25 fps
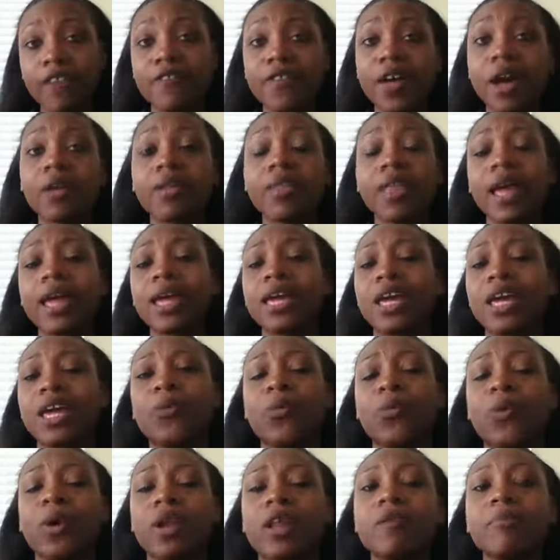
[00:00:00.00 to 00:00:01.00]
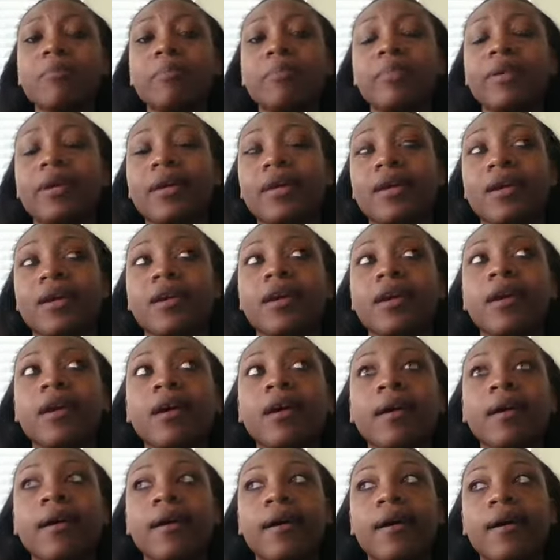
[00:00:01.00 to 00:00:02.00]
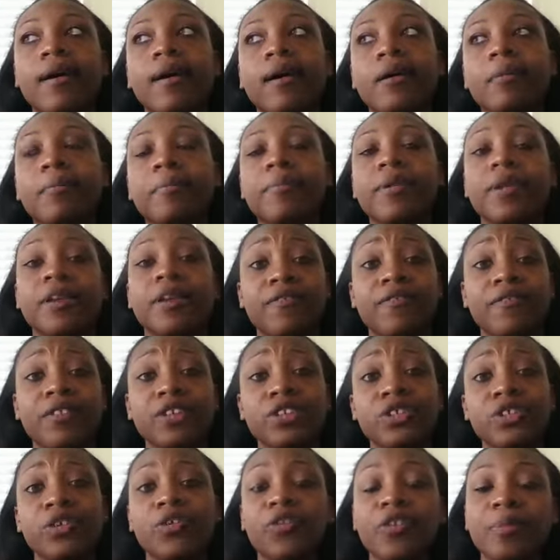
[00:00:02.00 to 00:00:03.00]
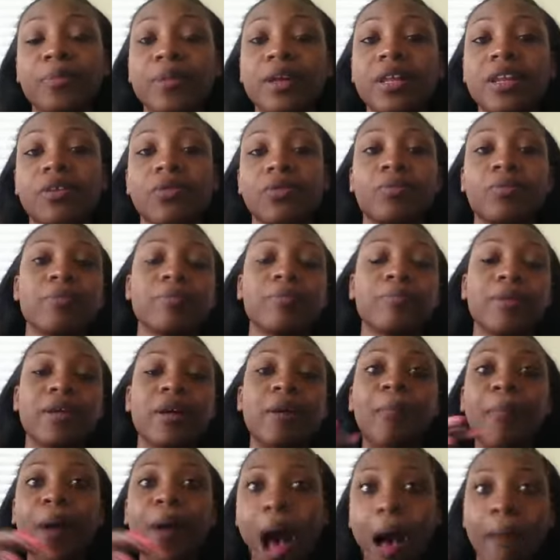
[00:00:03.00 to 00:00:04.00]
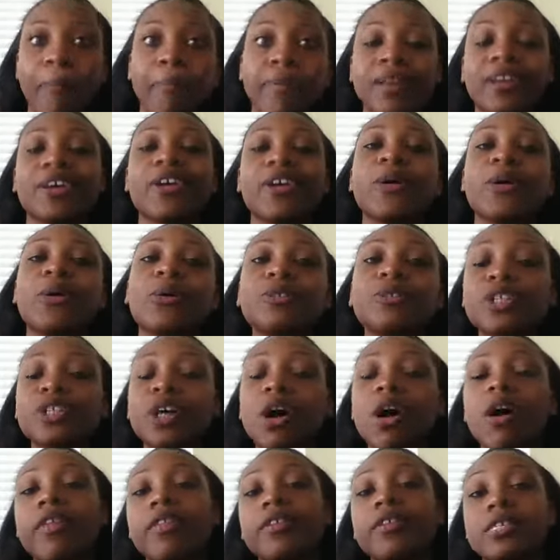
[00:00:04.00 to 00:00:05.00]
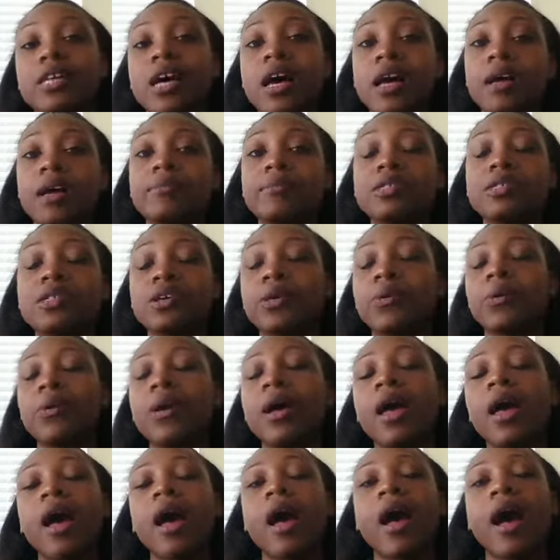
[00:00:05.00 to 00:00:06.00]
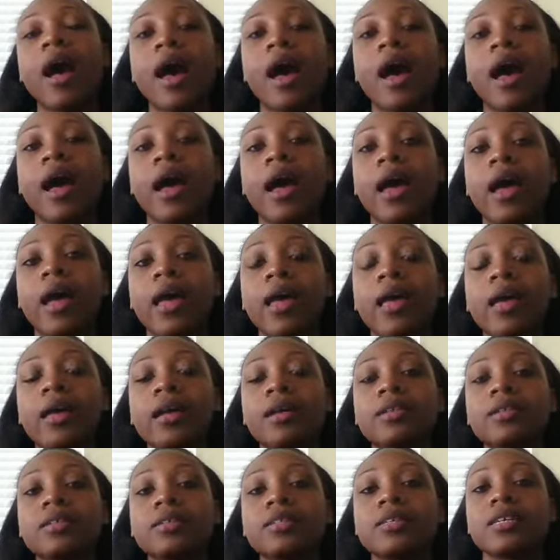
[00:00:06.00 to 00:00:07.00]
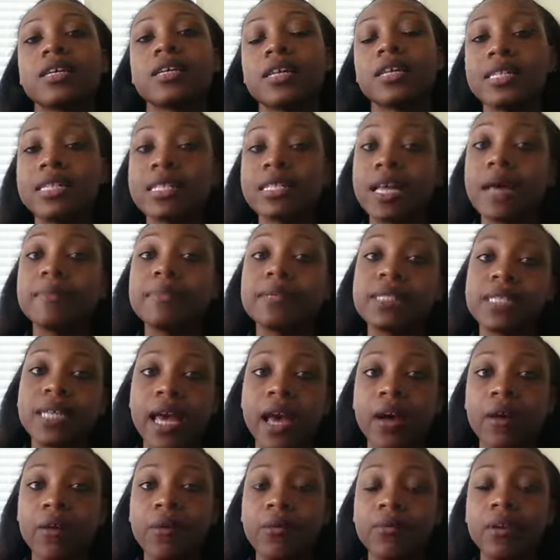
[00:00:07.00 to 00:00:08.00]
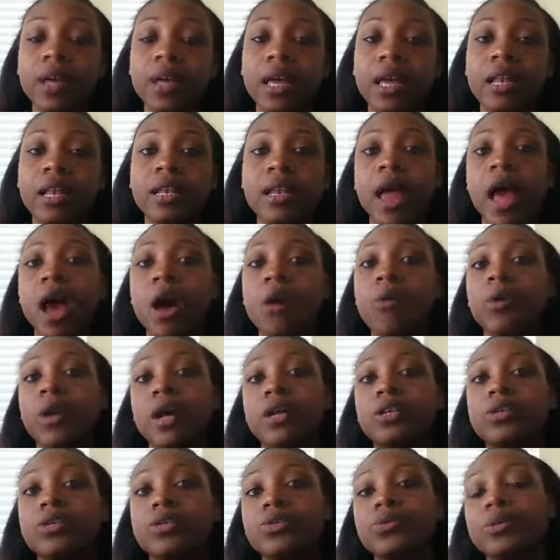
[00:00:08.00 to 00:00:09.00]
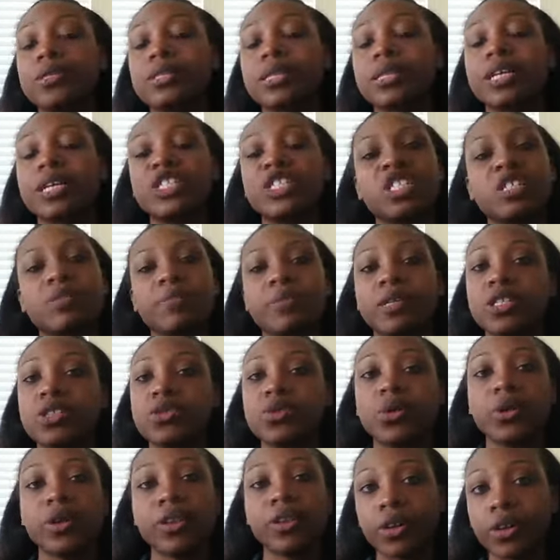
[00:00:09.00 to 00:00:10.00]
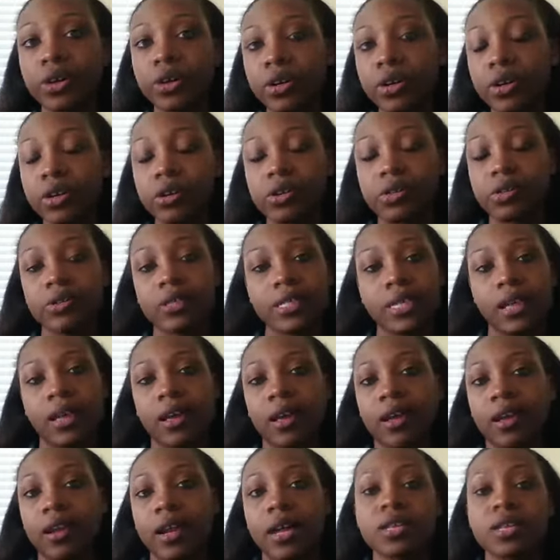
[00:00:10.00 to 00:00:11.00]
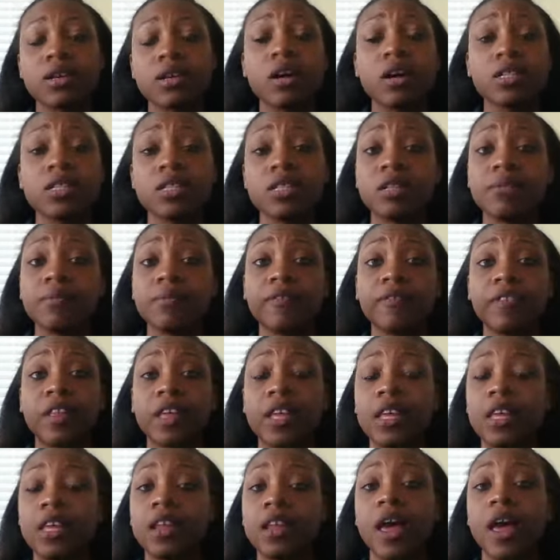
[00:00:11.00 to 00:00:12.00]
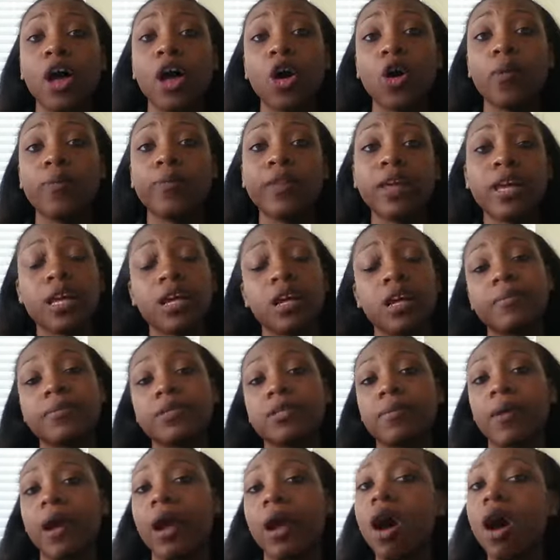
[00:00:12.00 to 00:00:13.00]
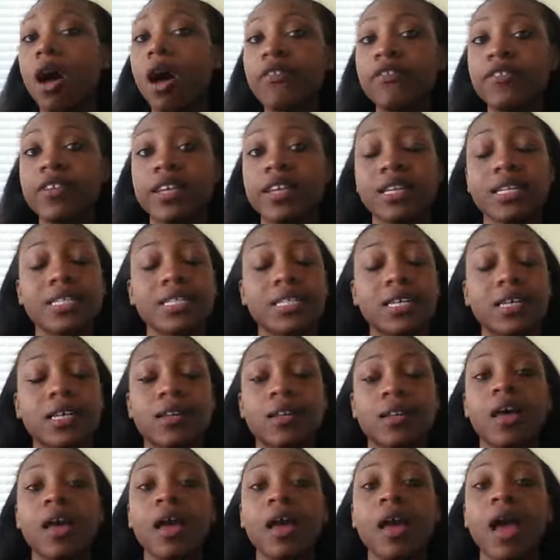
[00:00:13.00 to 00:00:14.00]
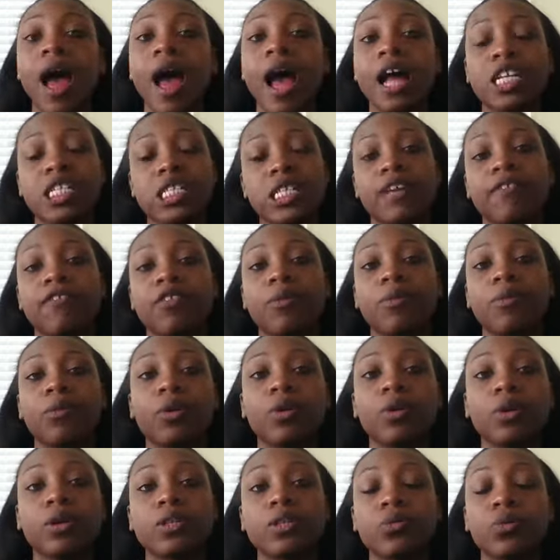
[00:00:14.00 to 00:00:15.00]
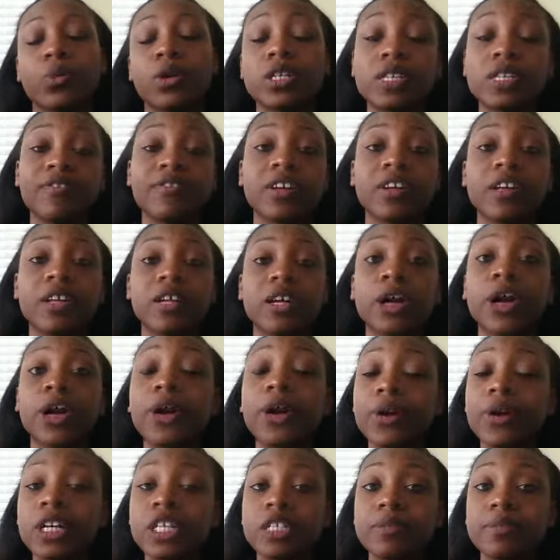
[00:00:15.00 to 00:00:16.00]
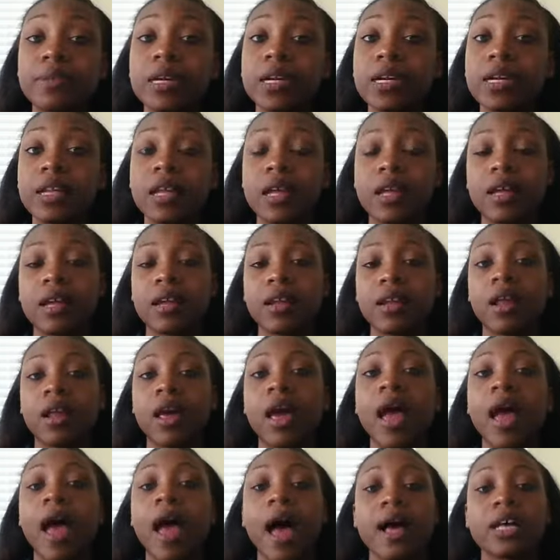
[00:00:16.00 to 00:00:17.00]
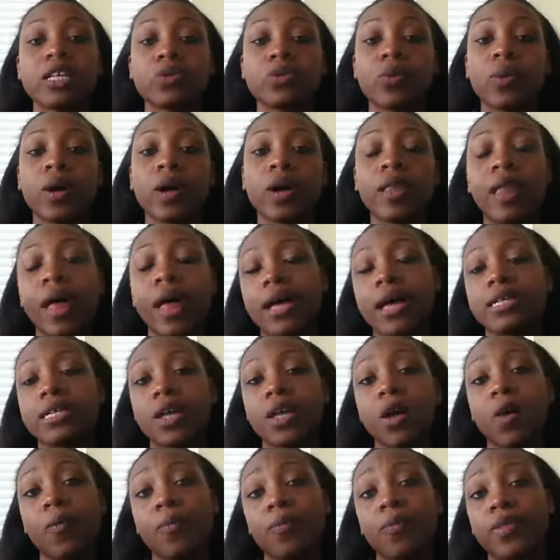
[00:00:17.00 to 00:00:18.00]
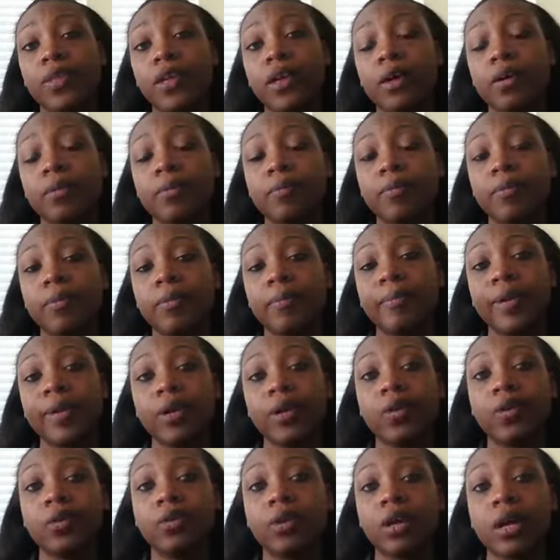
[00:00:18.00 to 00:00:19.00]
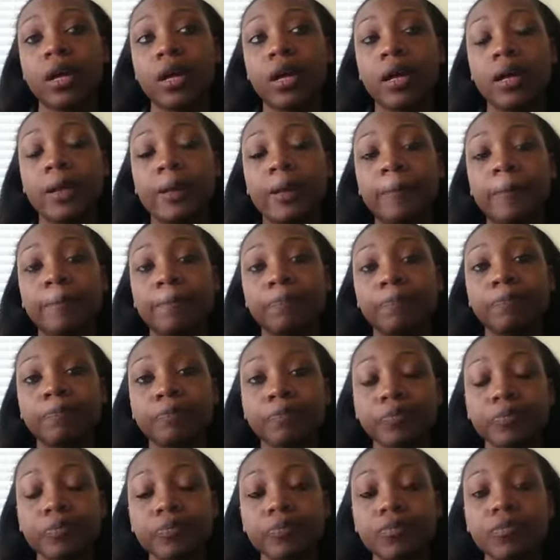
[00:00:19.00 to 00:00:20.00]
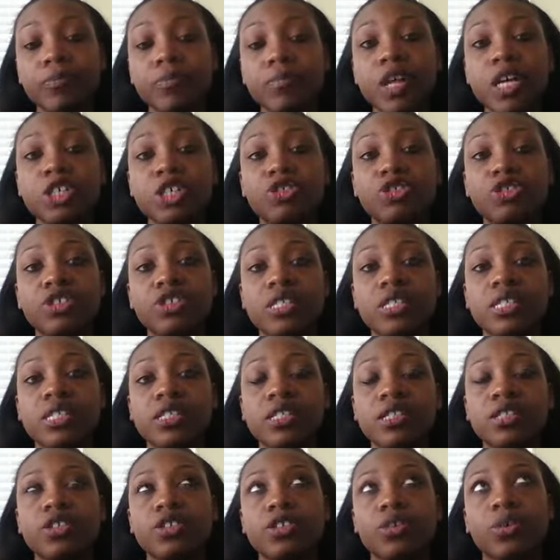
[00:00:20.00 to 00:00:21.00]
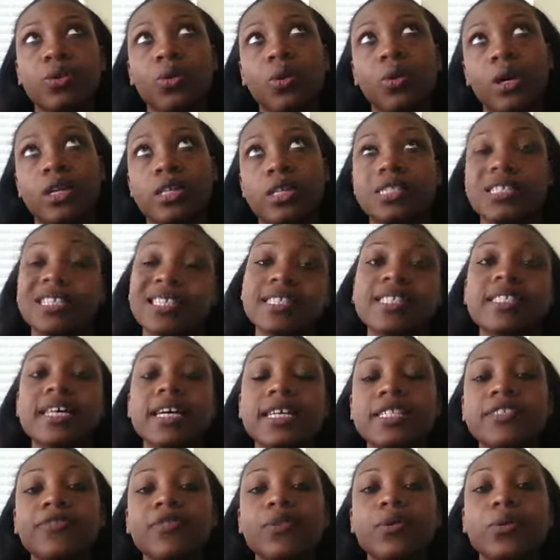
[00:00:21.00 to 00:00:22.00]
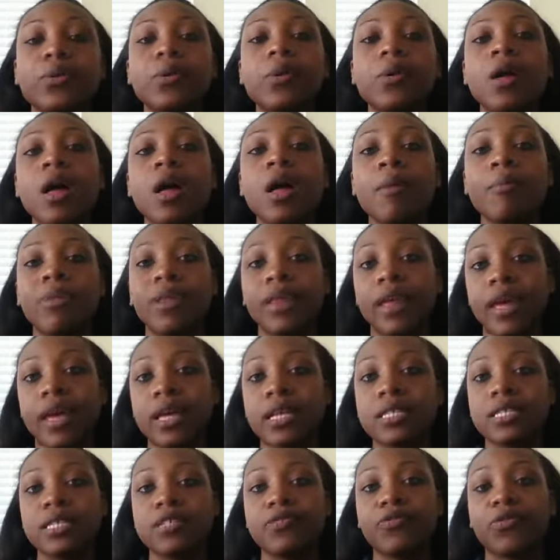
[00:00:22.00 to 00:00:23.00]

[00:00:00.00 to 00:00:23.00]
felt like it wouldn't be um, beneficial for me to be a pop in coach all the time. So I took a step down, and now what I do is I just mentor the girls and I talk to them if they need help. They can come to my office, and I just give them words of encouragement and as well as help them build um, just or successful plans